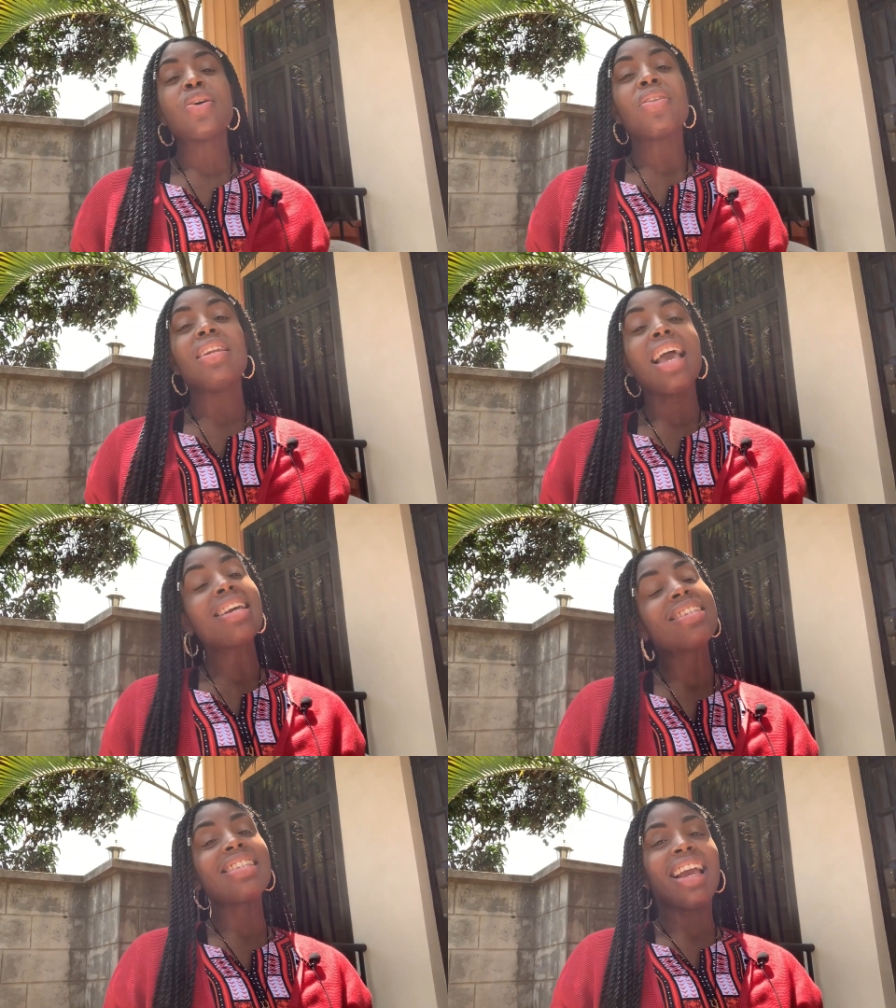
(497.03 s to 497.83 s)

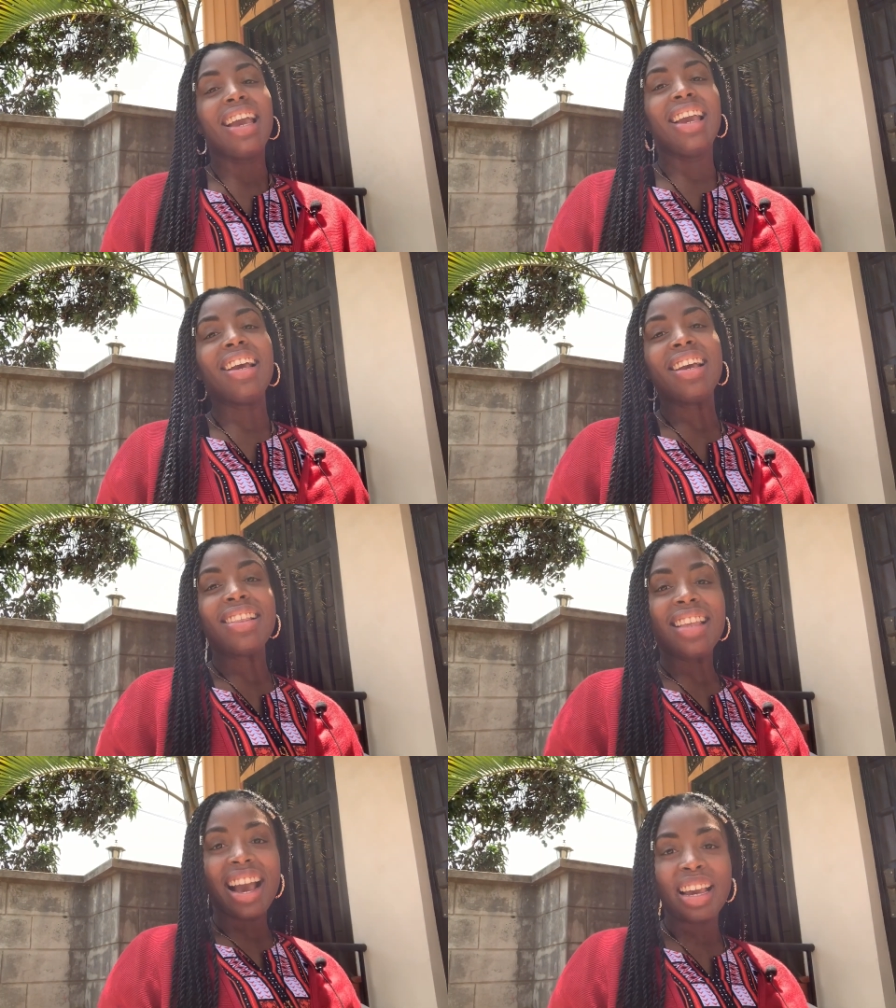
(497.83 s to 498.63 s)
next thing
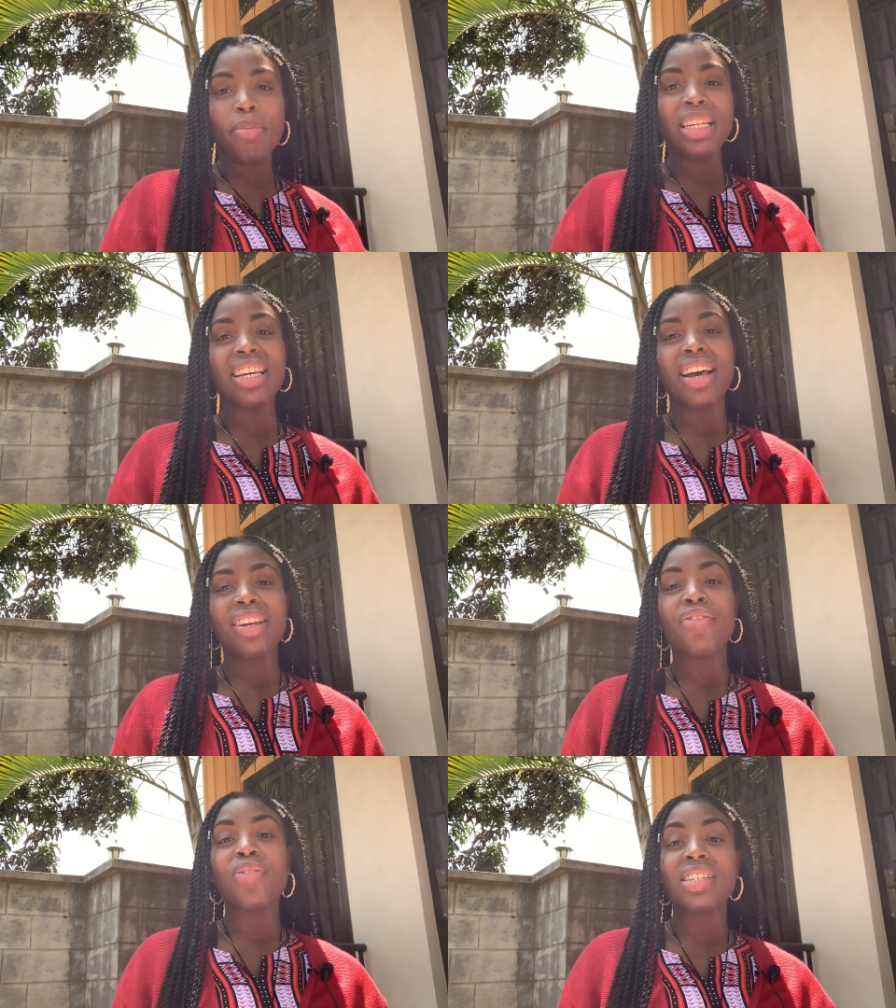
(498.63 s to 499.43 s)
that can be done
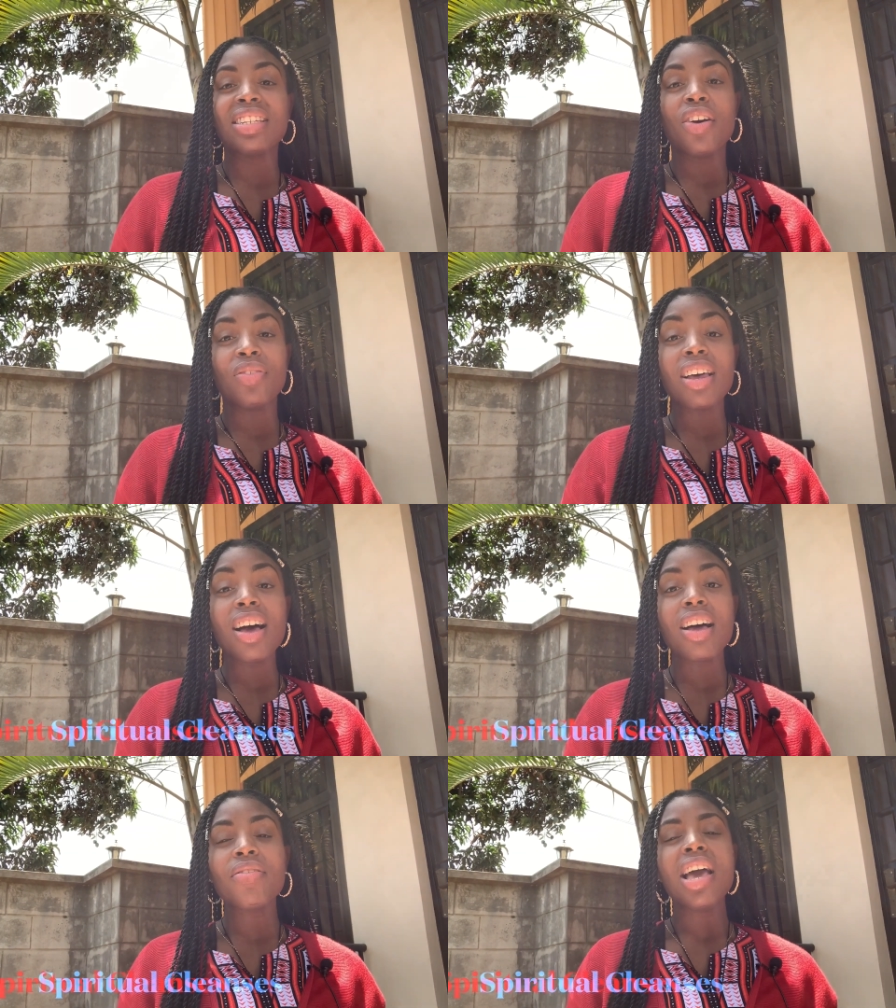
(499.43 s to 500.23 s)
for self
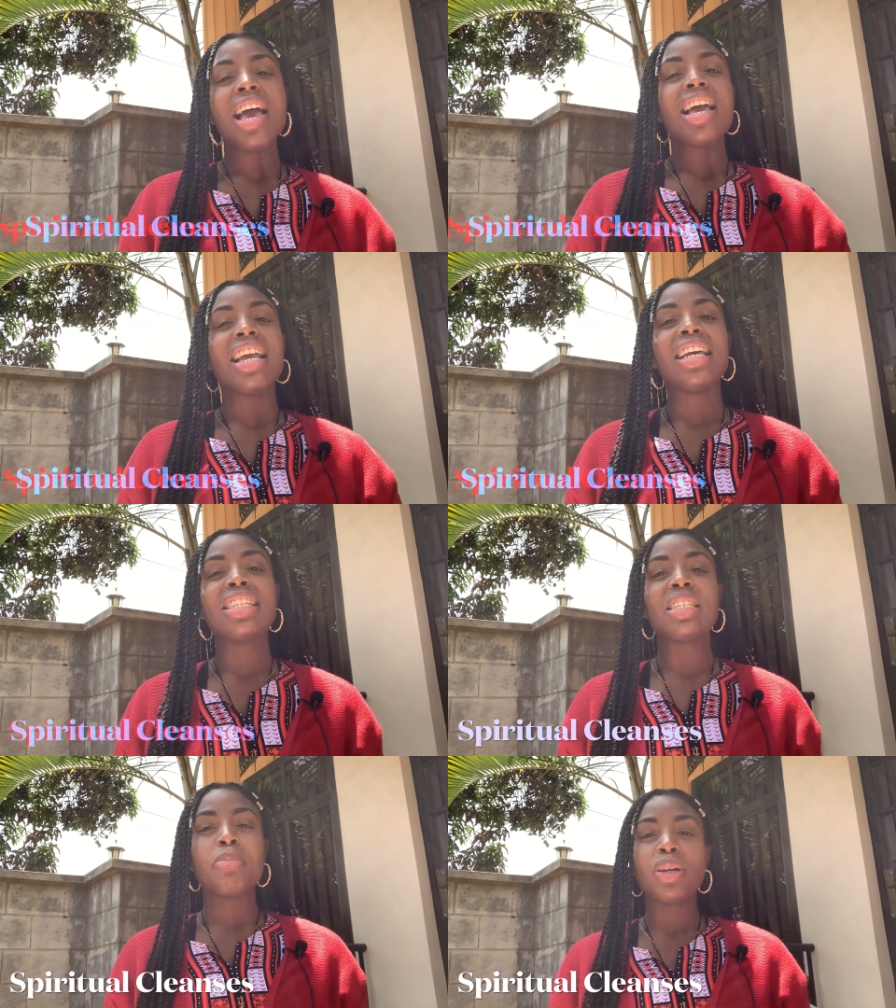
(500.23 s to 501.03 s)
love is
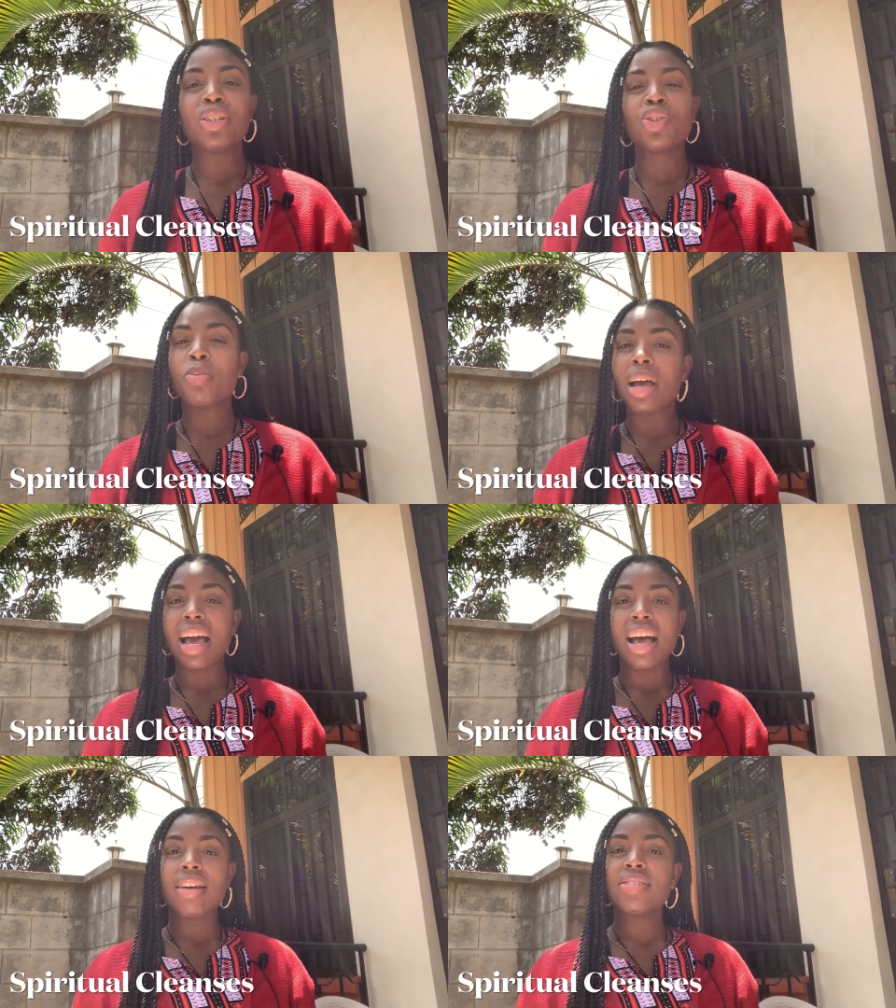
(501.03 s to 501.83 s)
spiritual
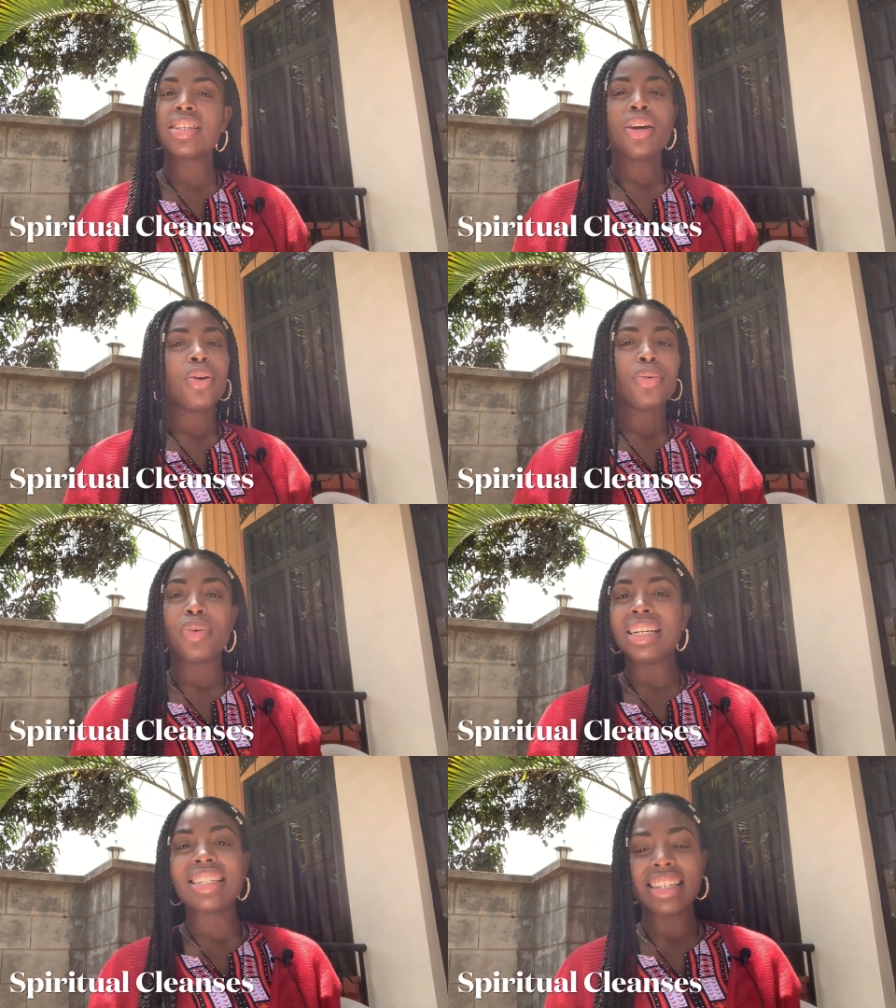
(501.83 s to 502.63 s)
baths,
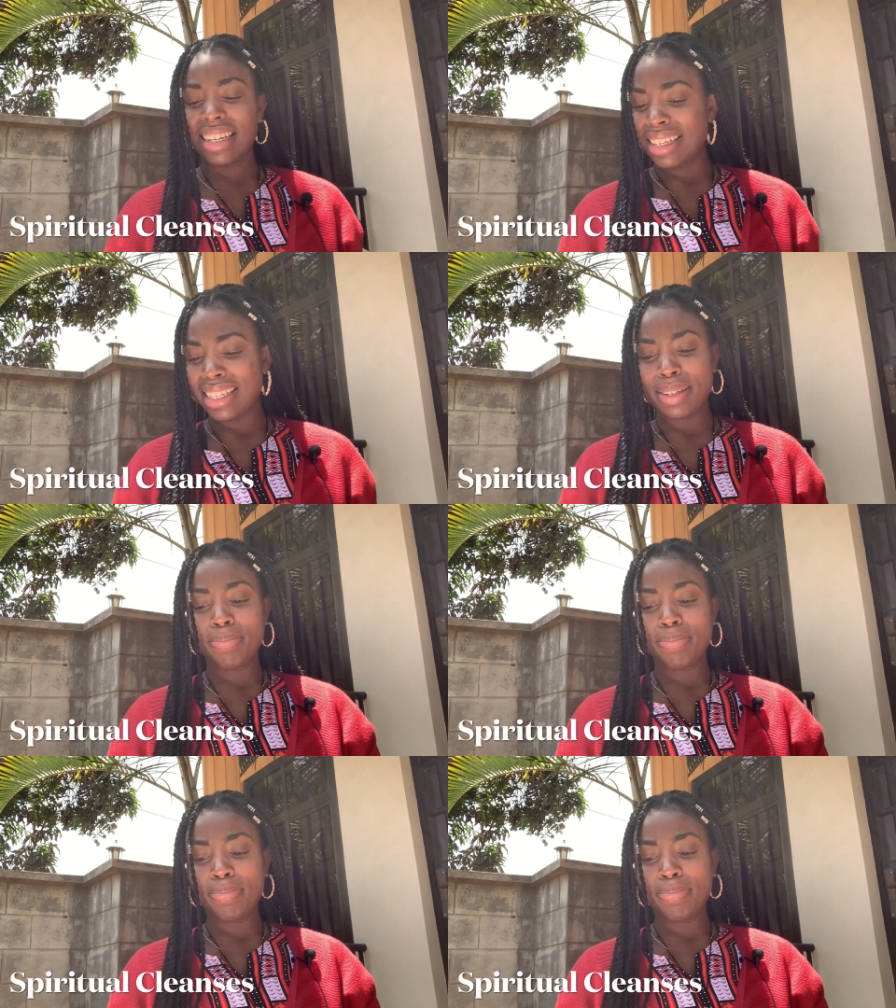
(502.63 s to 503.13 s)
rinses,